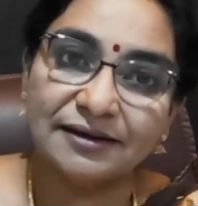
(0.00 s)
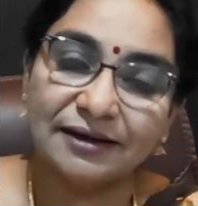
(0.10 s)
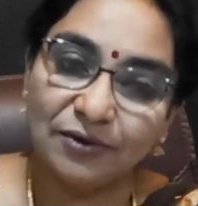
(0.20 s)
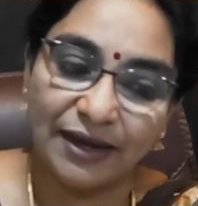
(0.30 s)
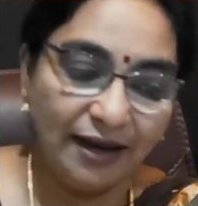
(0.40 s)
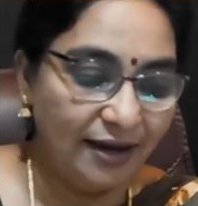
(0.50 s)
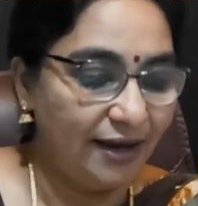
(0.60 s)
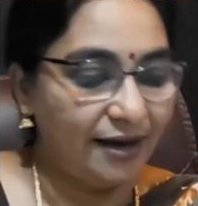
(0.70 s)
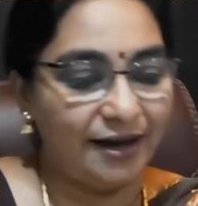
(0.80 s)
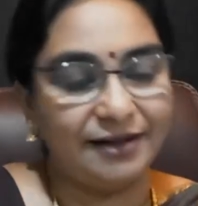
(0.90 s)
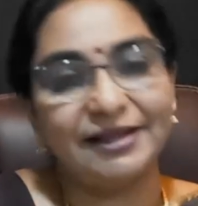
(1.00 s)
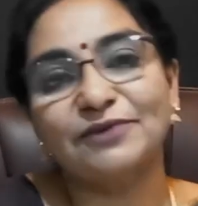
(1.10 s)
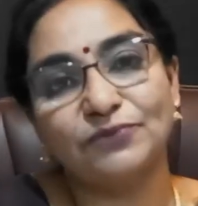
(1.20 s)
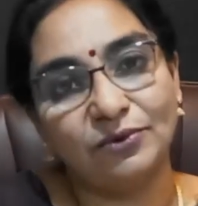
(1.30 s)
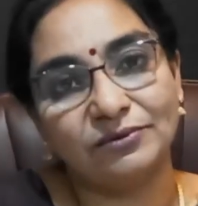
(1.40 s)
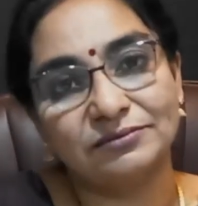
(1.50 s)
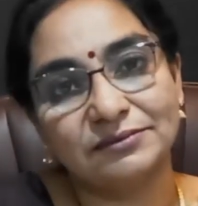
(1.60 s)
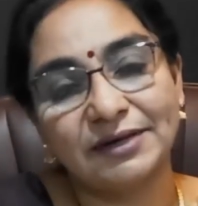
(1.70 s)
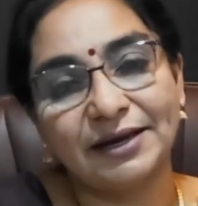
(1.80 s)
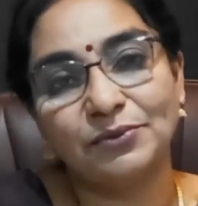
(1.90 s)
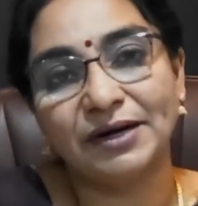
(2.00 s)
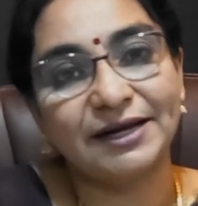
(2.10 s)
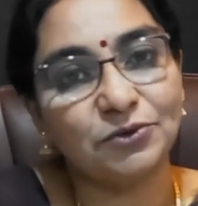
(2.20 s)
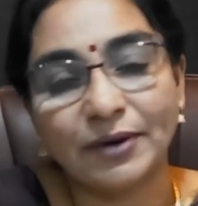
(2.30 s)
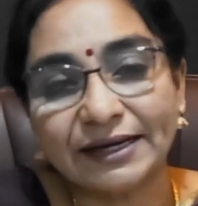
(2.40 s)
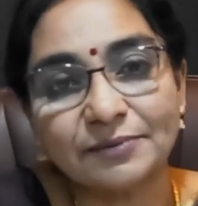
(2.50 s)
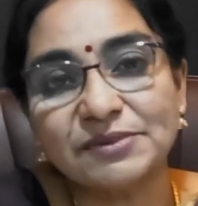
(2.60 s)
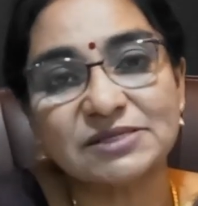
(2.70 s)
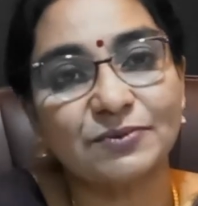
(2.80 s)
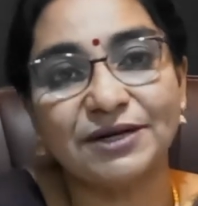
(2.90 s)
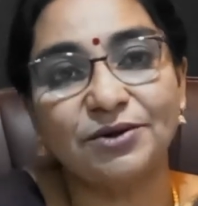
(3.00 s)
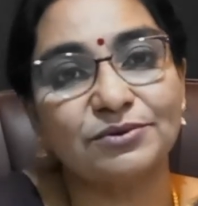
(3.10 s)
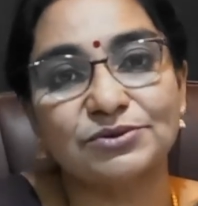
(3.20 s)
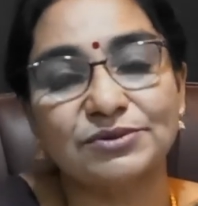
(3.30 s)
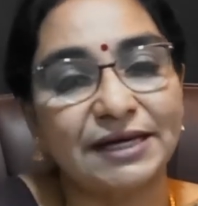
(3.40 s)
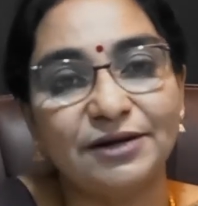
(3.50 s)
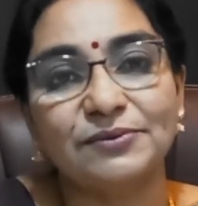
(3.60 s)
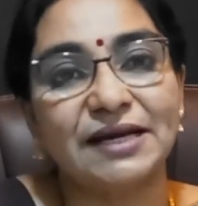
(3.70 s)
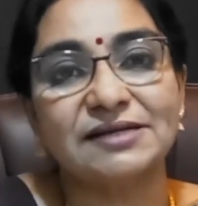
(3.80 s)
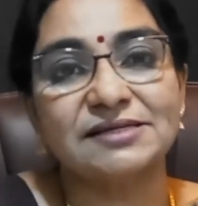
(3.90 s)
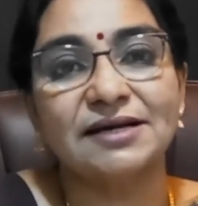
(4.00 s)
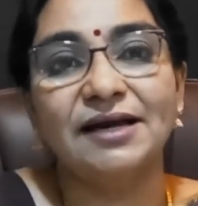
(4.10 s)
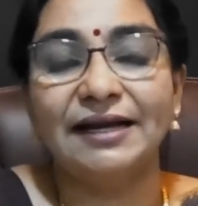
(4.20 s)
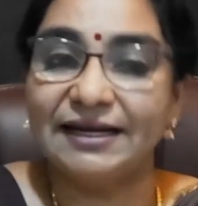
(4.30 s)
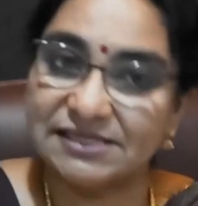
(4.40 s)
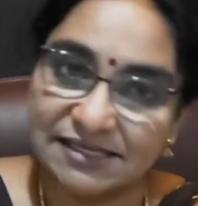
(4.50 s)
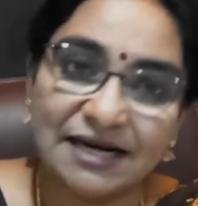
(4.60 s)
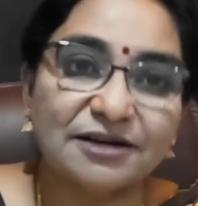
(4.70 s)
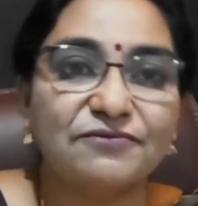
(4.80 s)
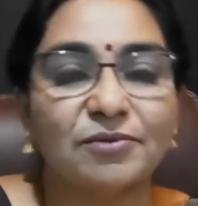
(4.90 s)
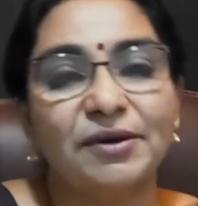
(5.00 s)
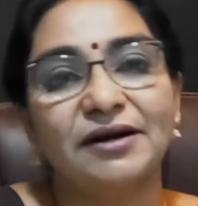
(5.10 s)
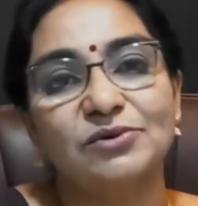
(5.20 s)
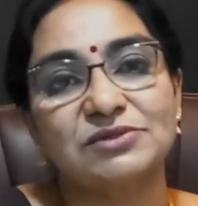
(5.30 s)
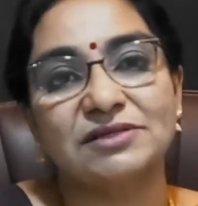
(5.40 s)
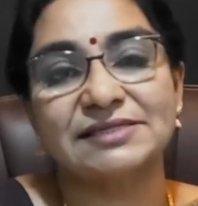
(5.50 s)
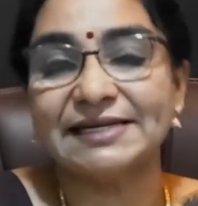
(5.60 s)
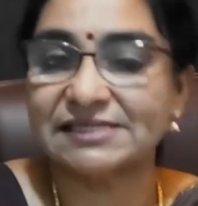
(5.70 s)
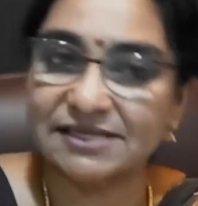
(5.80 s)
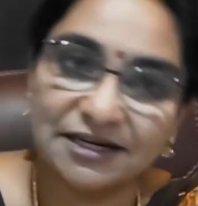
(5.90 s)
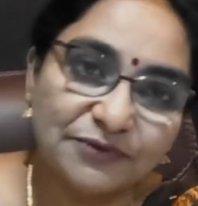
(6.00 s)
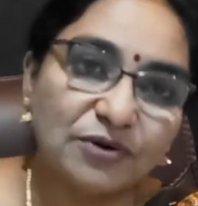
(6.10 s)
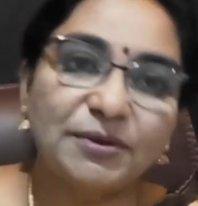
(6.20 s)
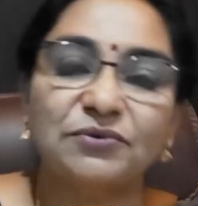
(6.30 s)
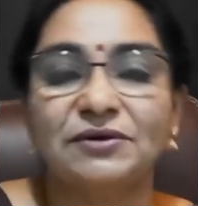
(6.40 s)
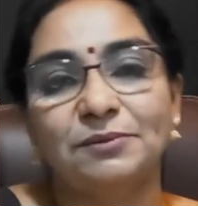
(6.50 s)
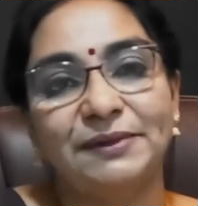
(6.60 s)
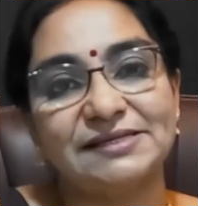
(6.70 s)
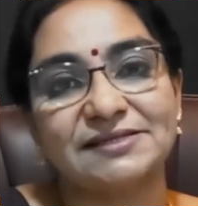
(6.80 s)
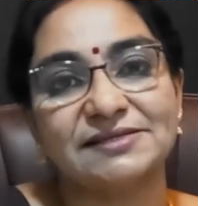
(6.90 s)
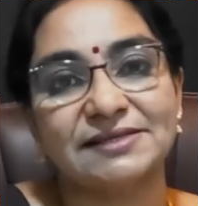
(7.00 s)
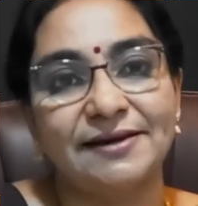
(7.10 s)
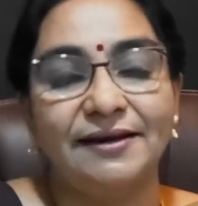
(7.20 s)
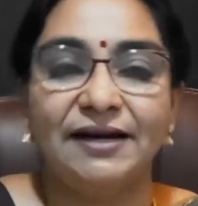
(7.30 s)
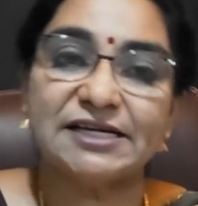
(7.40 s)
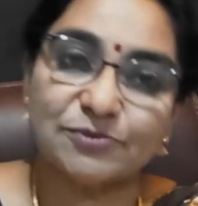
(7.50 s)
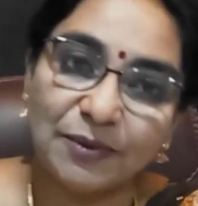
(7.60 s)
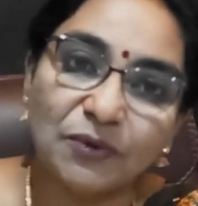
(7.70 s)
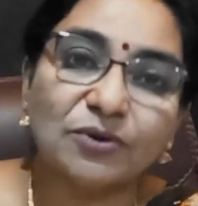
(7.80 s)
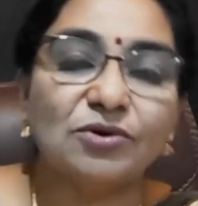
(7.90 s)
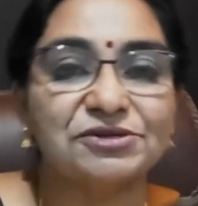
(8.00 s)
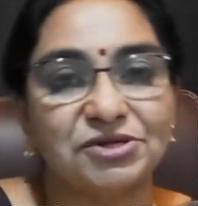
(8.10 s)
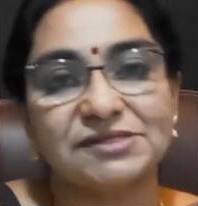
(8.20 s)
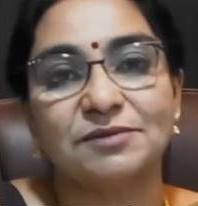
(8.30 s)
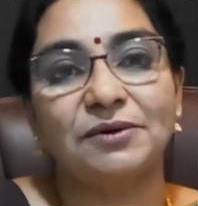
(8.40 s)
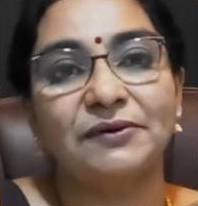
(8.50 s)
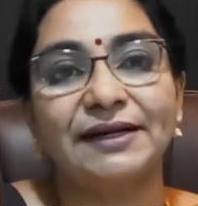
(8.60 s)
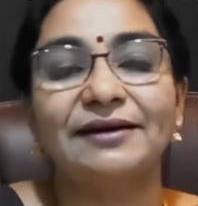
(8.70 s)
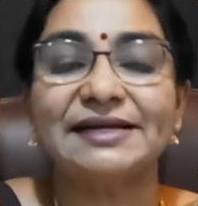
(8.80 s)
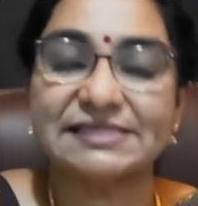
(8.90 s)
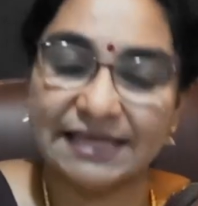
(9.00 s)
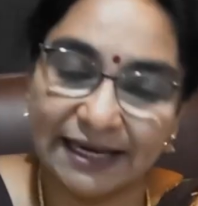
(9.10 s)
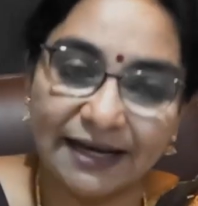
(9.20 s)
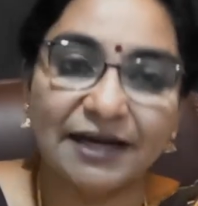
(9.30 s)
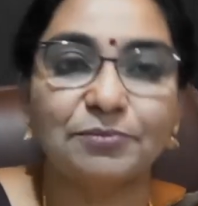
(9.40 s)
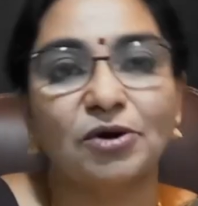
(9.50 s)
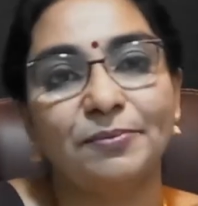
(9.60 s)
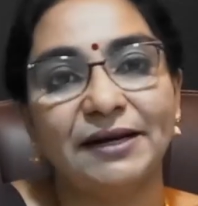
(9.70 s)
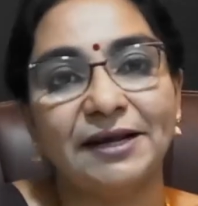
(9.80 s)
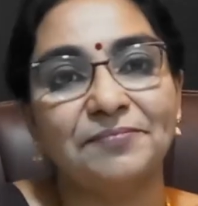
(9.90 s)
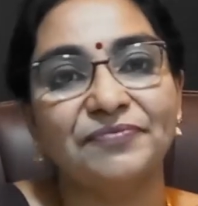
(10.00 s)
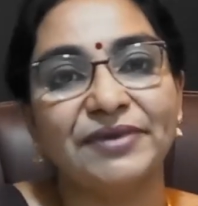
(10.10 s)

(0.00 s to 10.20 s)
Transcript: Okay? And therefore, I would like to wind up this video to tell you that let's start it from our houses. Let's start it from our workplaces. Let's be more conscious about it. Let's segregate properly.